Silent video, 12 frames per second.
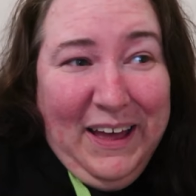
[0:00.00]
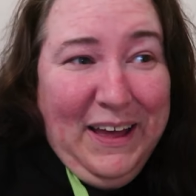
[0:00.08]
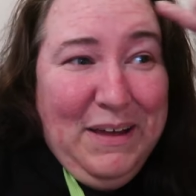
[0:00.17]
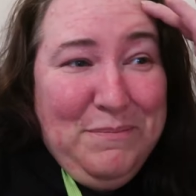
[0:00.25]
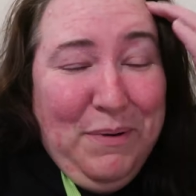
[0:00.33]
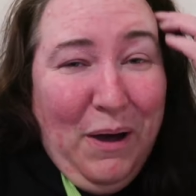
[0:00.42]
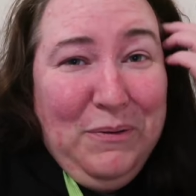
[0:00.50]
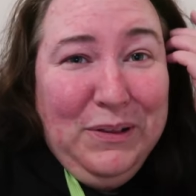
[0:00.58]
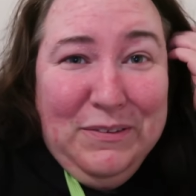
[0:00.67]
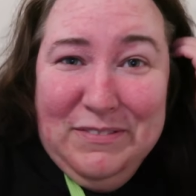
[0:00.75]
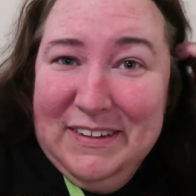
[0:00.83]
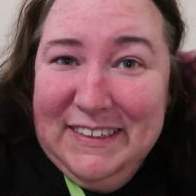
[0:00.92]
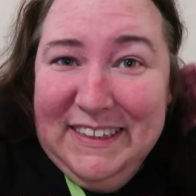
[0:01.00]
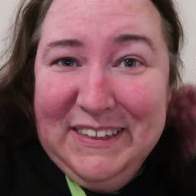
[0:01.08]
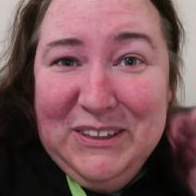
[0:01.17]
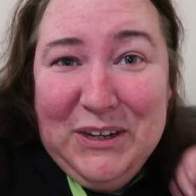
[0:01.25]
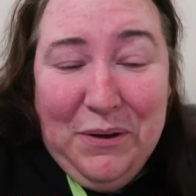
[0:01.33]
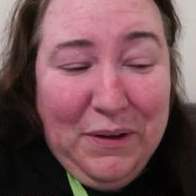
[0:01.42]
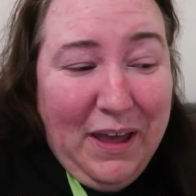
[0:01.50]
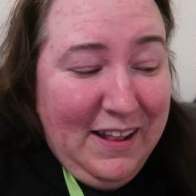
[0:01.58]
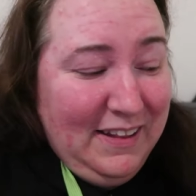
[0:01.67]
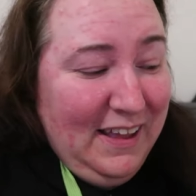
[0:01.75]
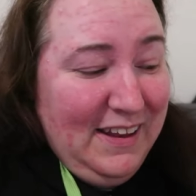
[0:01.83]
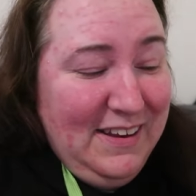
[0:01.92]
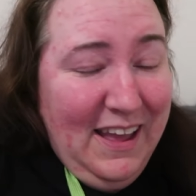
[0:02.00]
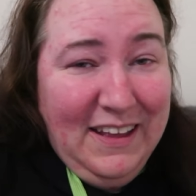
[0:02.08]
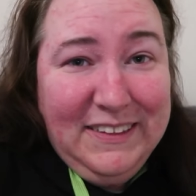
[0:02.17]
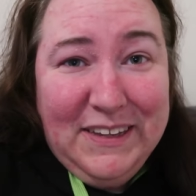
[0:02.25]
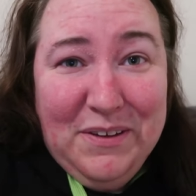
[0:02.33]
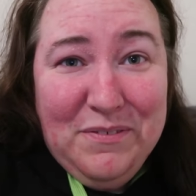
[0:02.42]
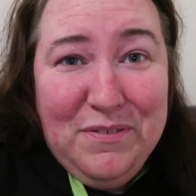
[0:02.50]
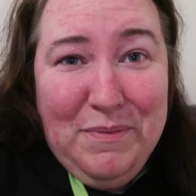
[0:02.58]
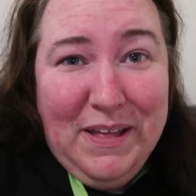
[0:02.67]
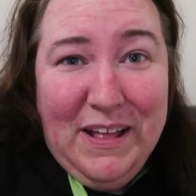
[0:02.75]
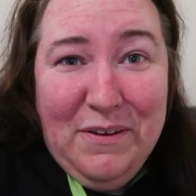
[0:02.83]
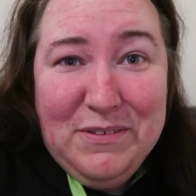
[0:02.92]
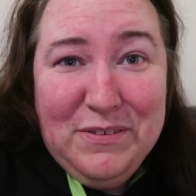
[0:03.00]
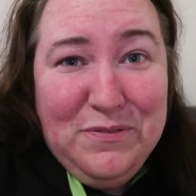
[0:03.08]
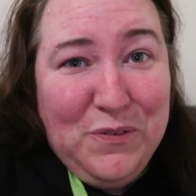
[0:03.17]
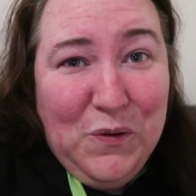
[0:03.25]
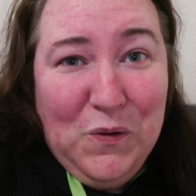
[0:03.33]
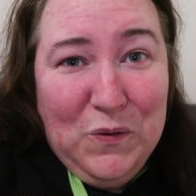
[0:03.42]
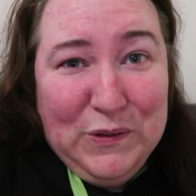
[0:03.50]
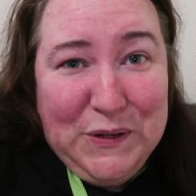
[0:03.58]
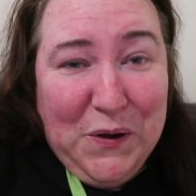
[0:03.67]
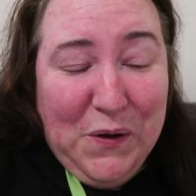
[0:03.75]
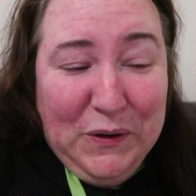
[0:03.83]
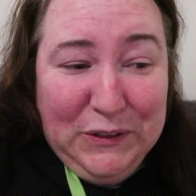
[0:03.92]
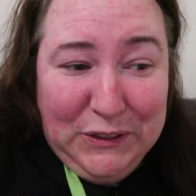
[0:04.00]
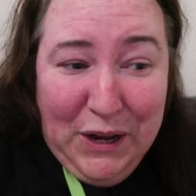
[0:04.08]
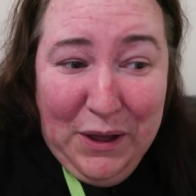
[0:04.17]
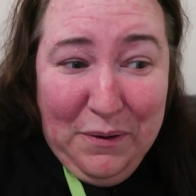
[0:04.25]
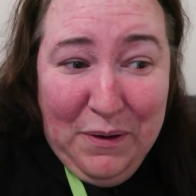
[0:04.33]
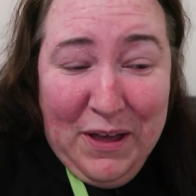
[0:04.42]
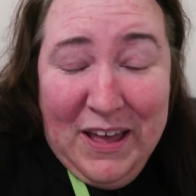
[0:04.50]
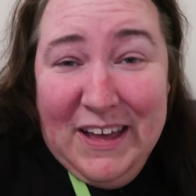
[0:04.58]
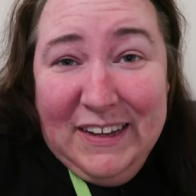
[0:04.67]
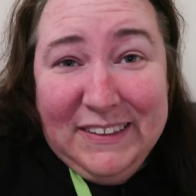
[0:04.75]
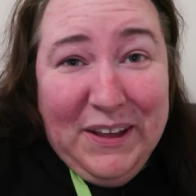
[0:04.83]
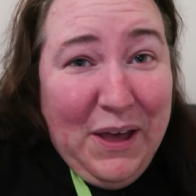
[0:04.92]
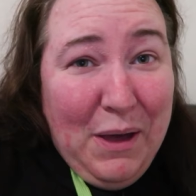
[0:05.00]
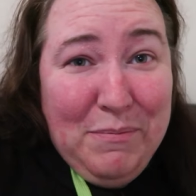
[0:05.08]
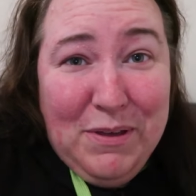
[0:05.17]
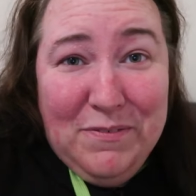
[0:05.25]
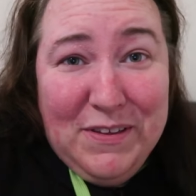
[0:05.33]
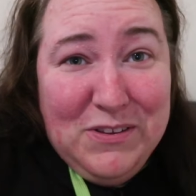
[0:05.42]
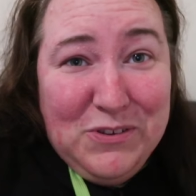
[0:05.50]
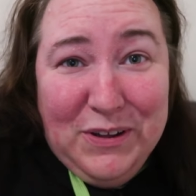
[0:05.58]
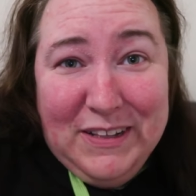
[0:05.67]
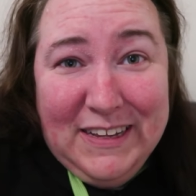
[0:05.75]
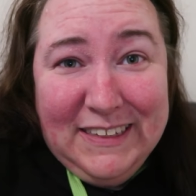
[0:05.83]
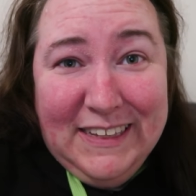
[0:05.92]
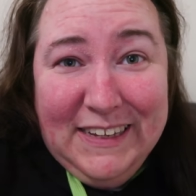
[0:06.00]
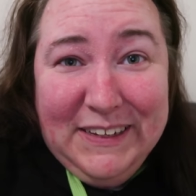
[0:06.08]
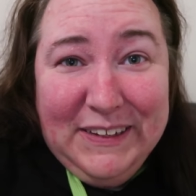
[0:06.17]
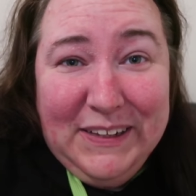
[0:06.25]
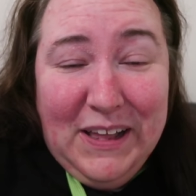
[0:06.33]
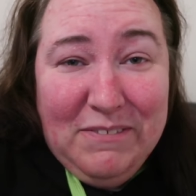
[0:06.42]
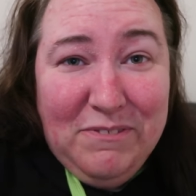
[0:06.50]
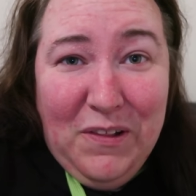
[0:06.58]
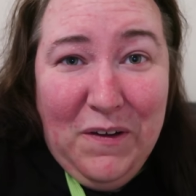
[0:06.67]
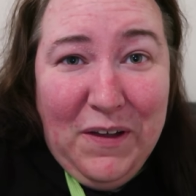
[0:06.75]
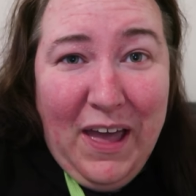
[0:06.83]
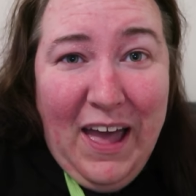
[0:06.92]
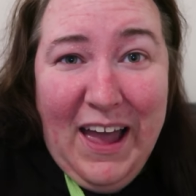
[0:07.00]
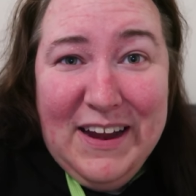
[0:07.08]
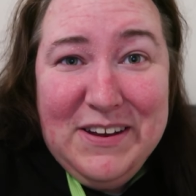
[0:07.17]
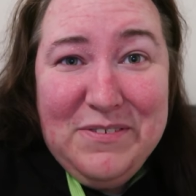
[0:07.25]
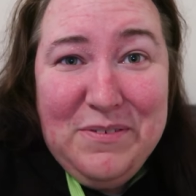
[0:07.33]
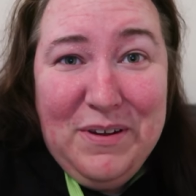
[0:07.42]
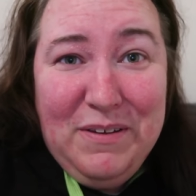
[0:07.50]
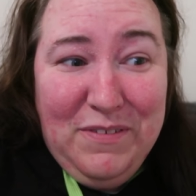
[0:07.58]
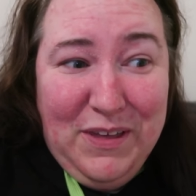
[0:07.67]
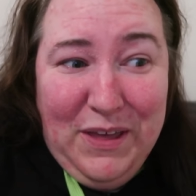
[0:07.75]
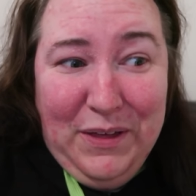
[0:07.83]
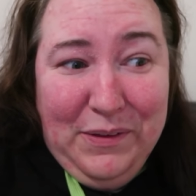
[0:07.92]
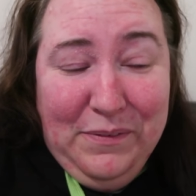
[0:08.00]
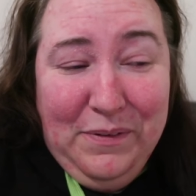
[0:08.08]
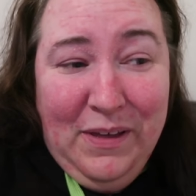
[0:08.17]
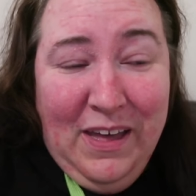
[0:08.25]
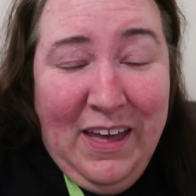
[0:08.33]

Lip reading: But I would love to see the show again. And yeah, so for me, that was a 4-star show. So I hope you've enjoyed this little vlog and review.